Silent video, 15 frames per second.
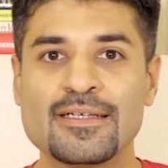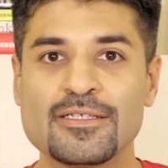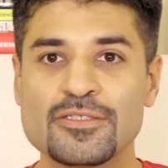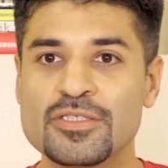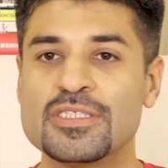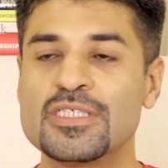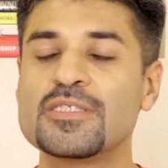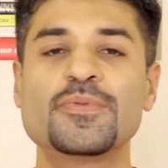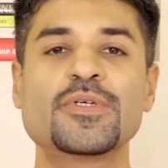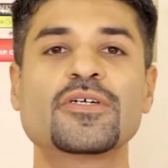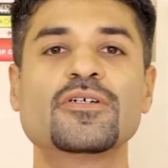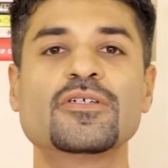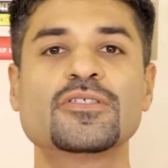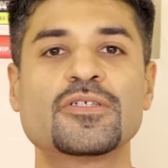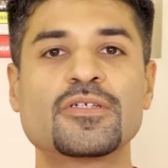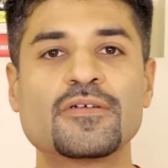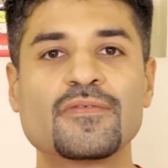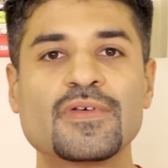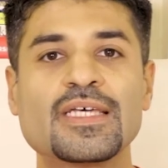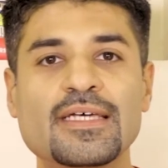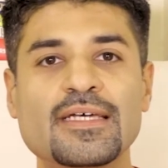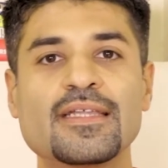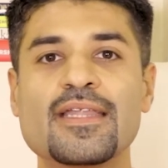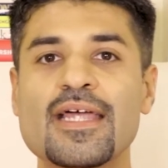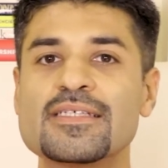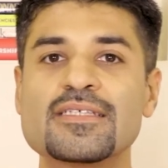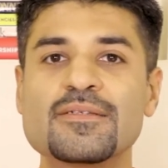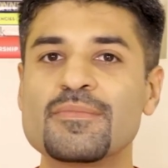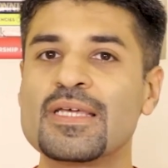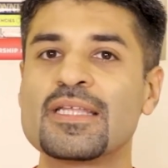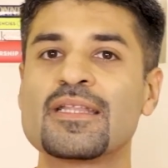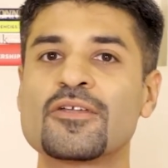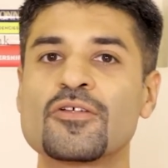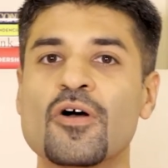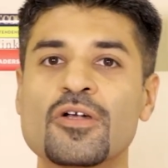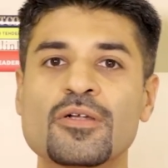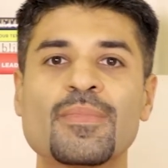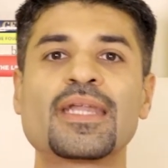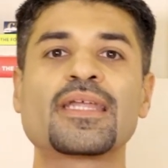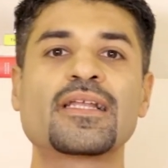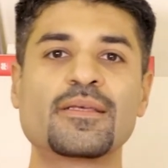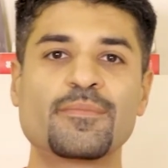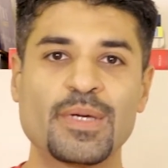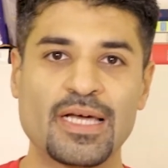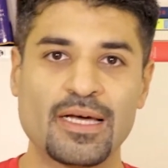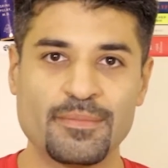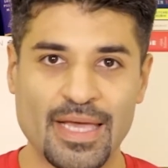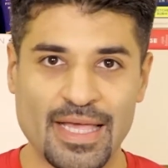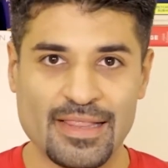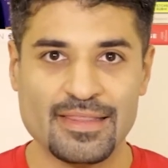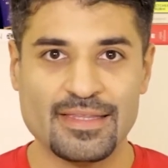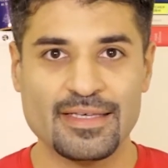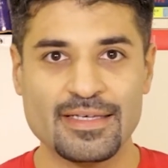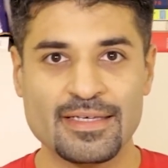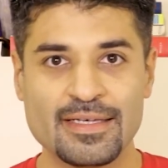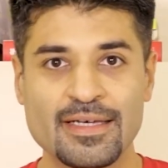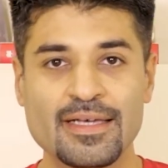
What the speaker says: So just because you're a vegan doesn't mean that you automatically become healthy.